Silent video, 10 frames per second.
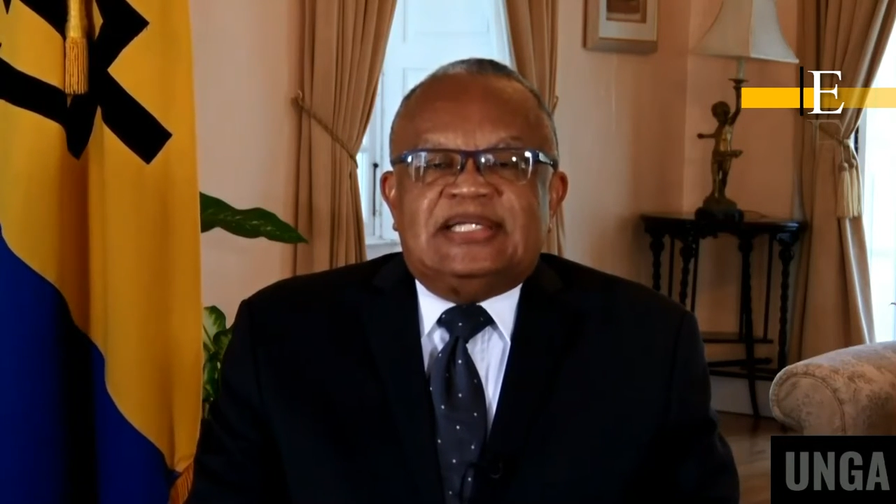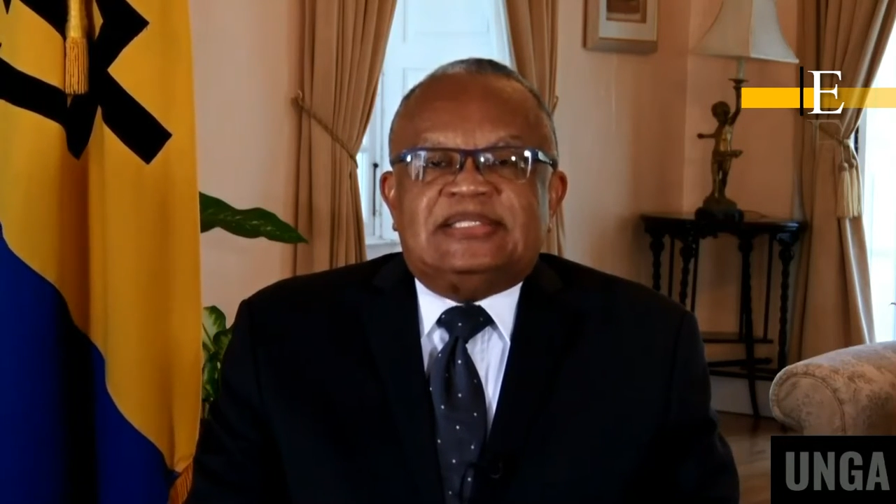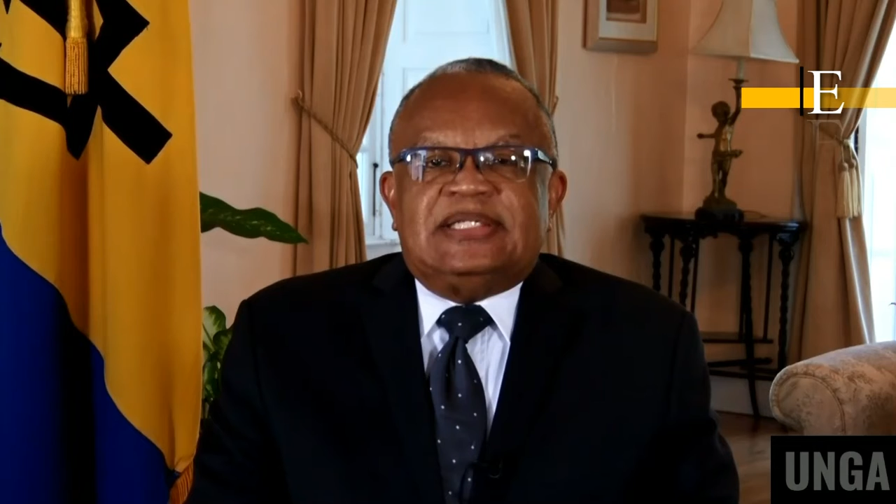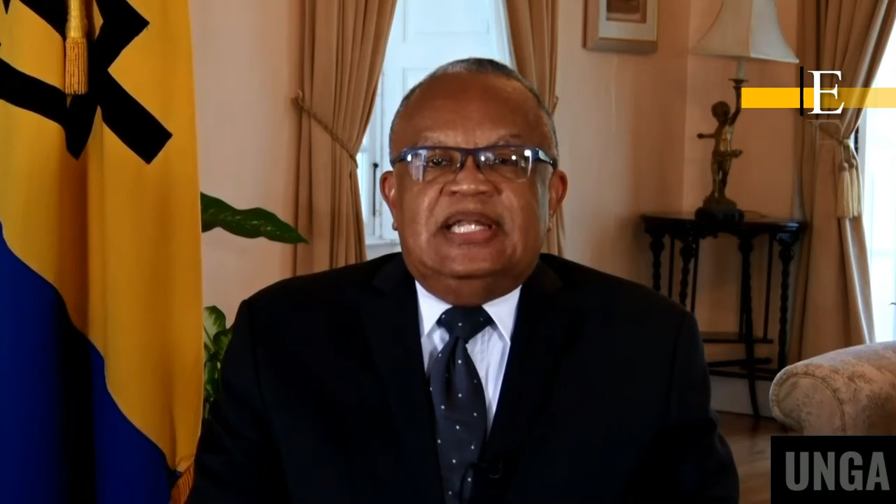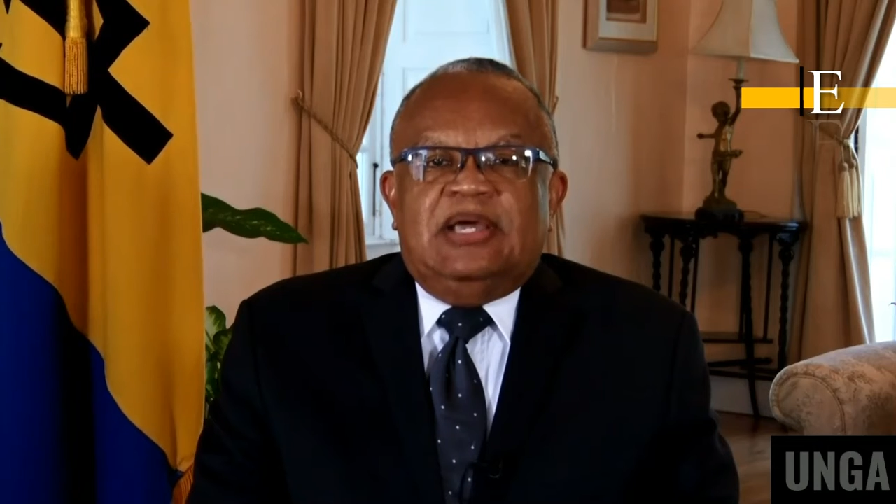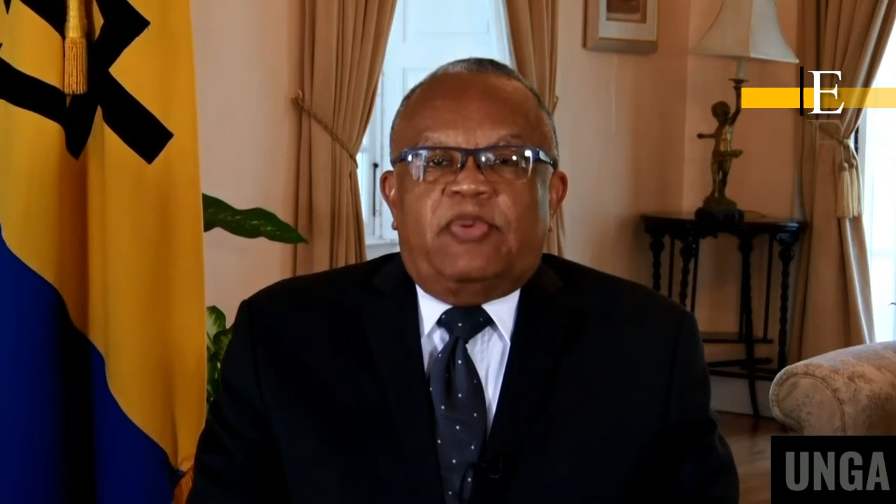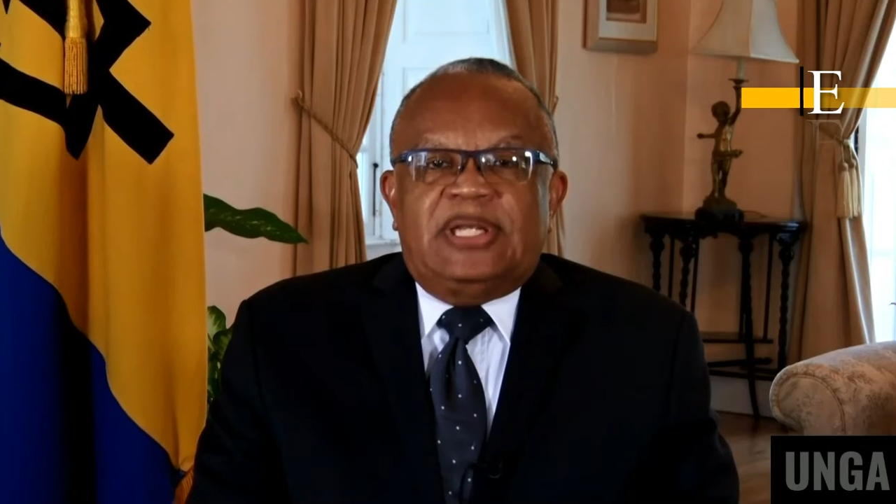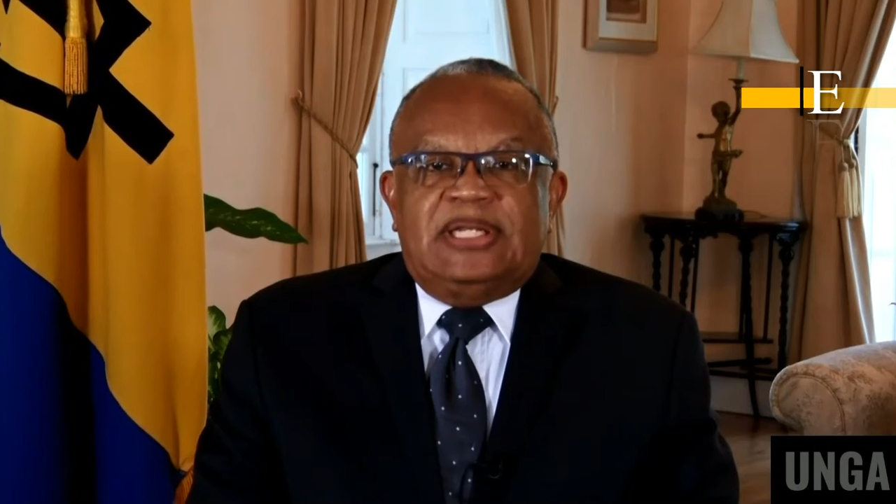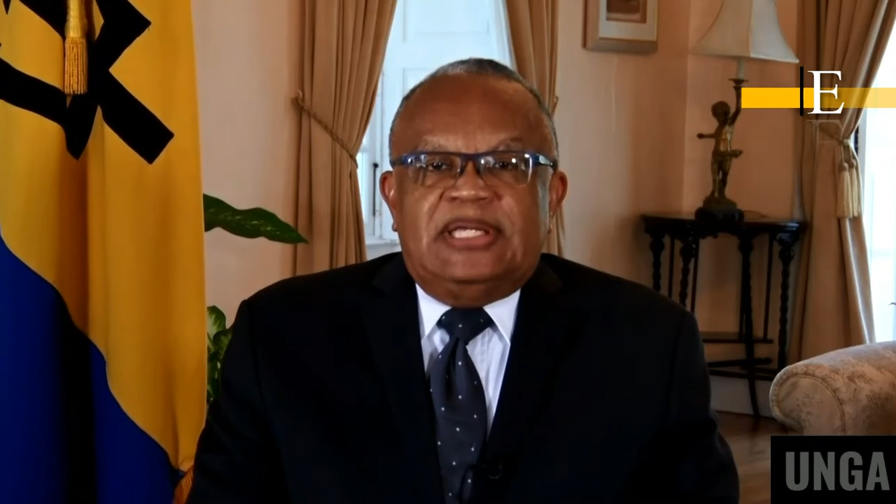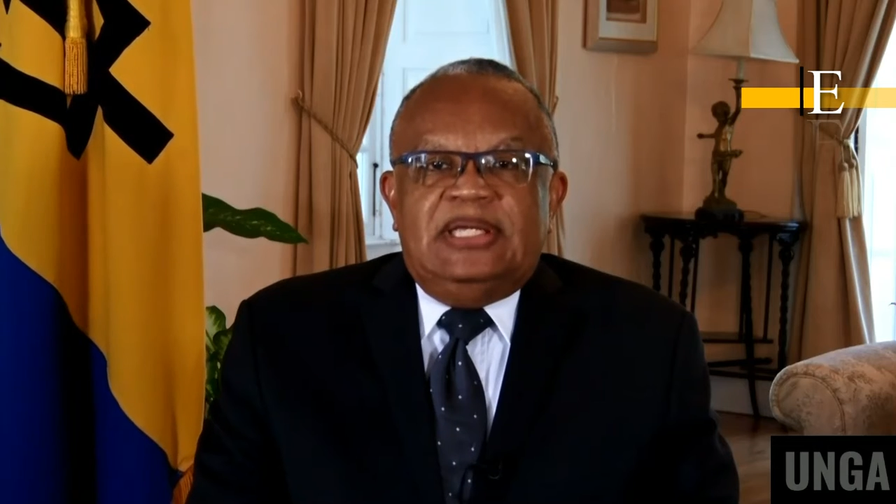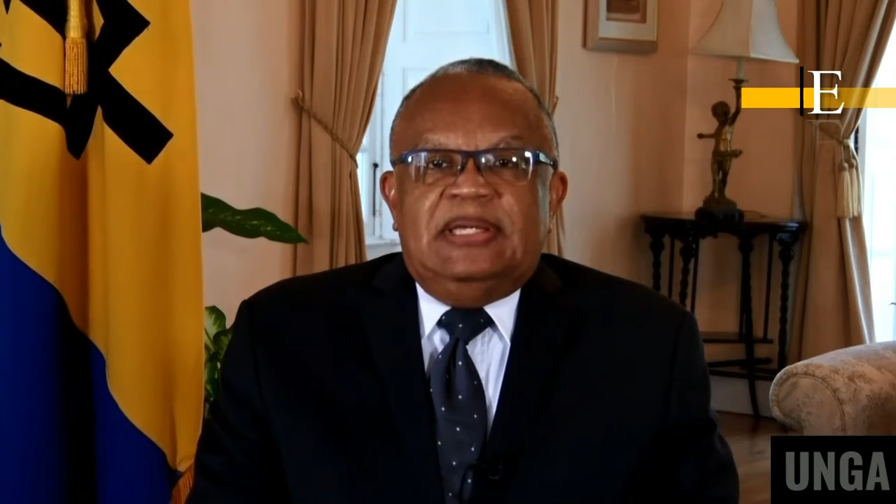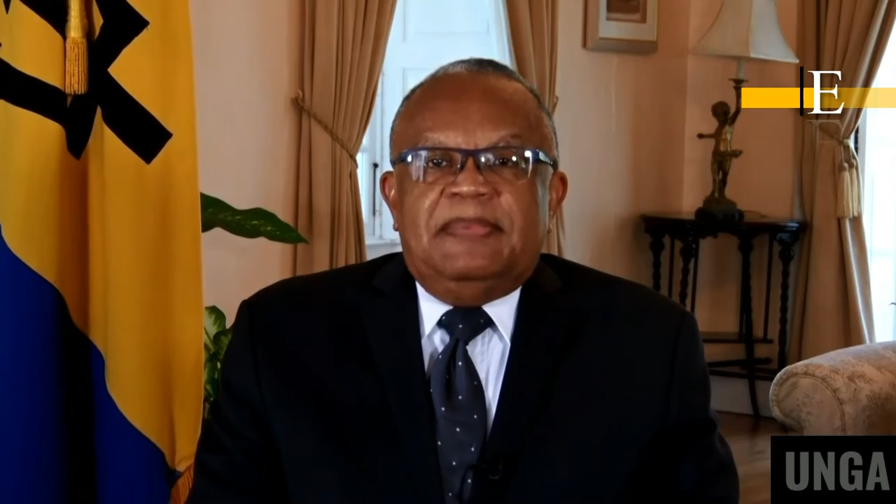to liquidity,